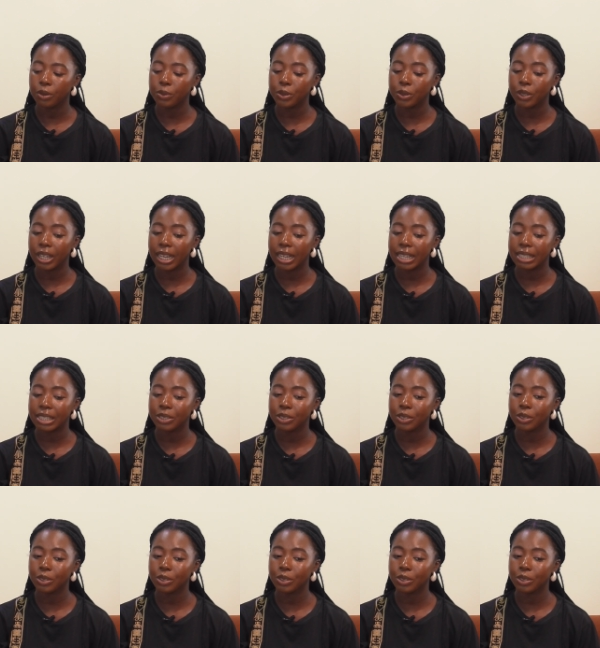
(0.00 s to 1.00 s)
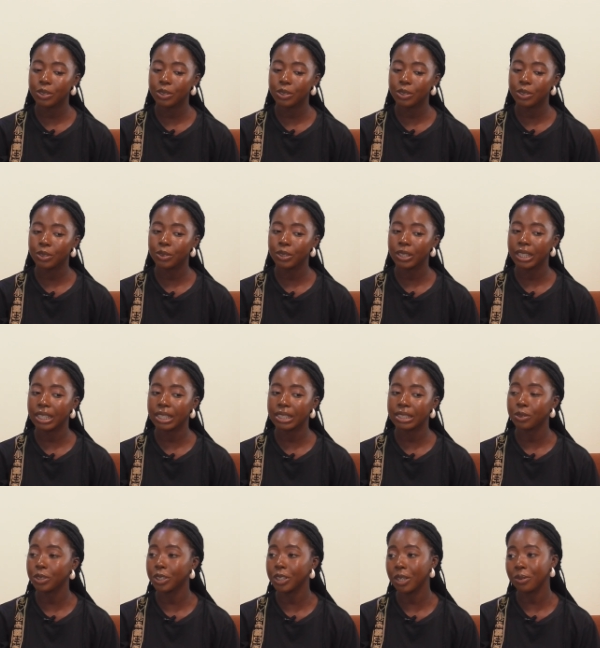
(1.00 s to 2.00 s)
for most organizations you need to also
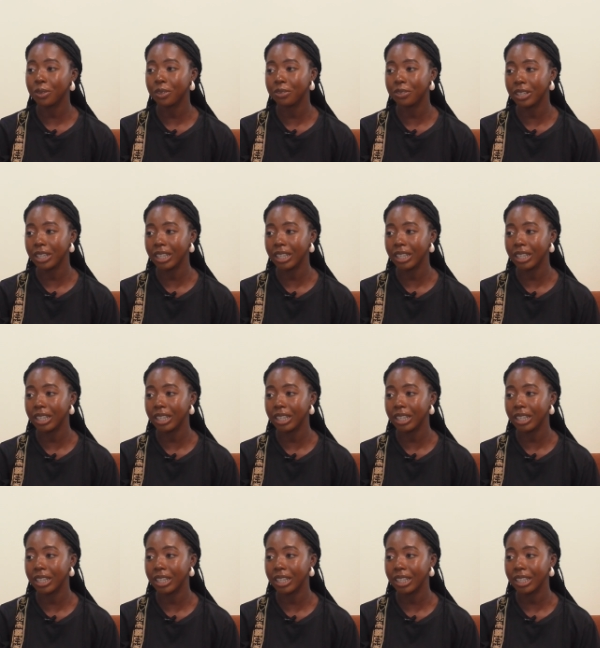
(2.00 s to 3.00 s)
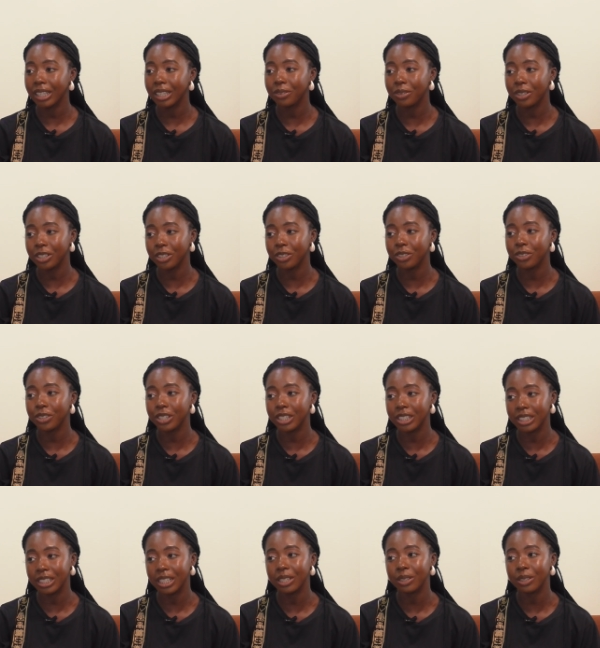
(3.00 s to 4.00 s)
get uh, social welfare okay.
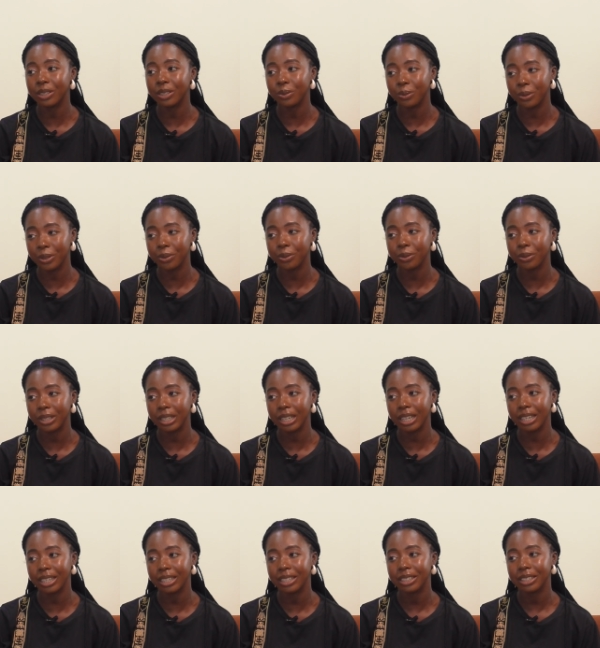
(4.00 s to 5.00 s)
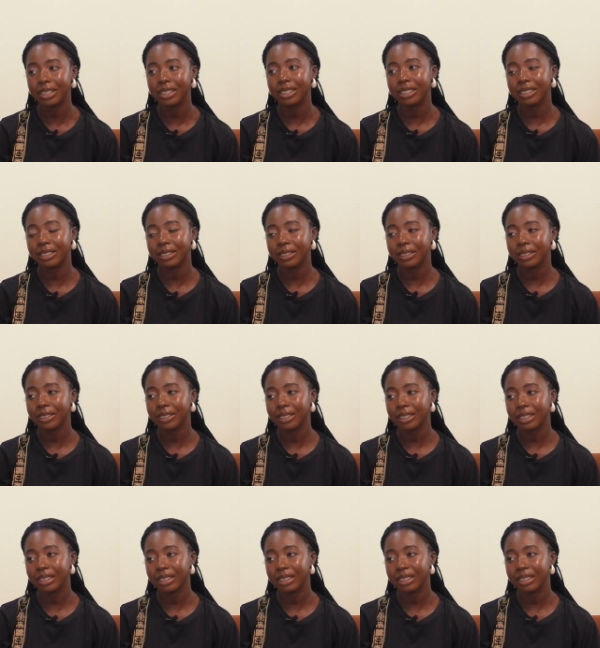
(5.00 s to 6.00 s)
registration as well yeah. Okay. So
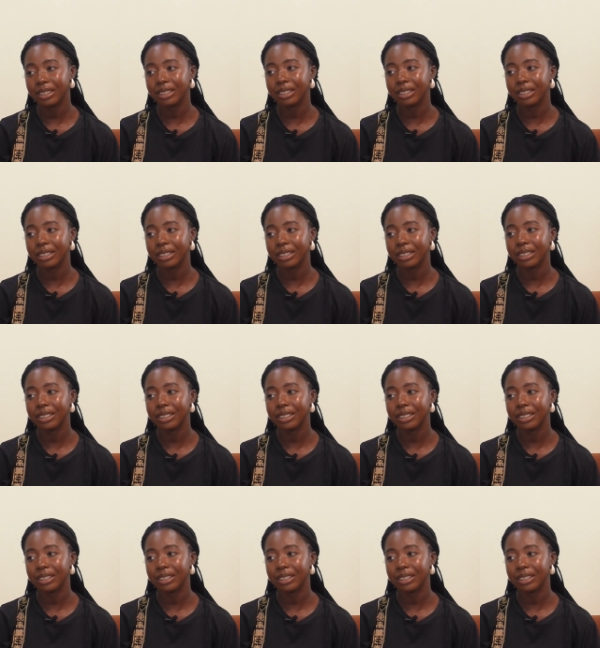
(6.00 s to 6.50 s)
these are the two